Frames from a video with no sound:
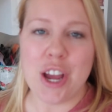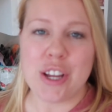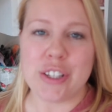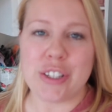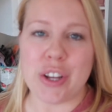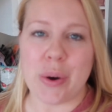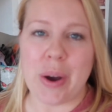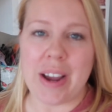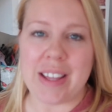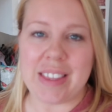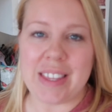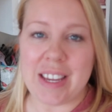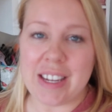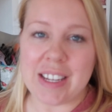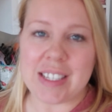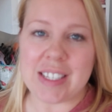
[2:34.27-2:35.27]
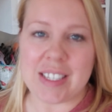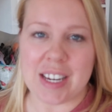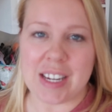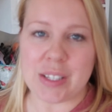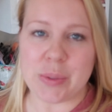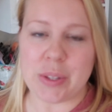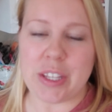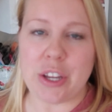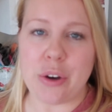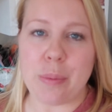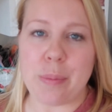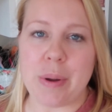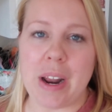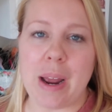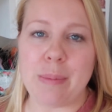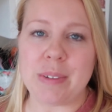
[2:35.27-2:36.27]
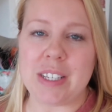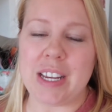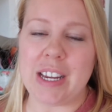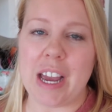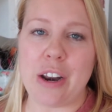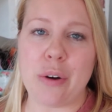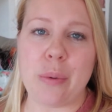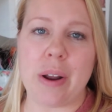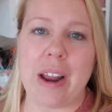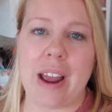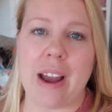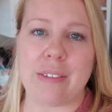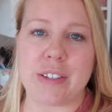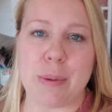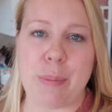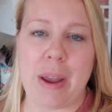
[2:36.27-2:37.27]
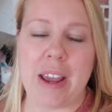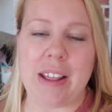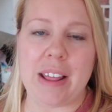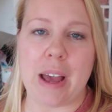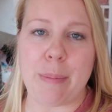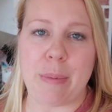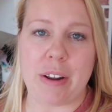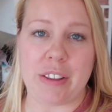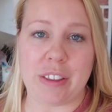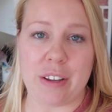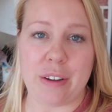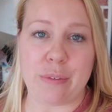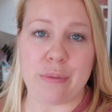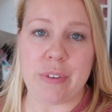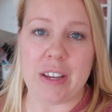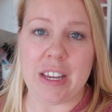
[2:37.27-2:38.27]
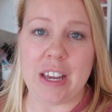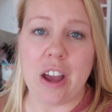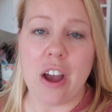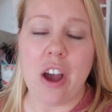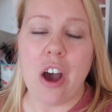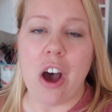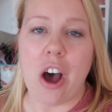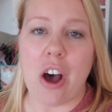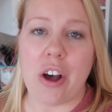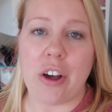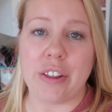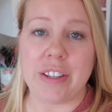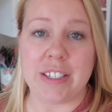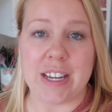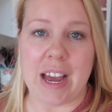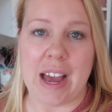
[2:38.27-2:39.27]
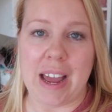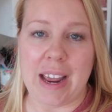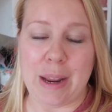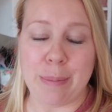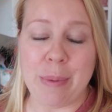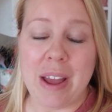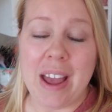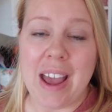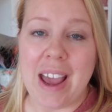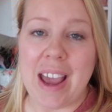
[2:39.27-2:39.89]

So I think it sticks with you, but I'm saying I don't want to have to pay that monthly fee all the time.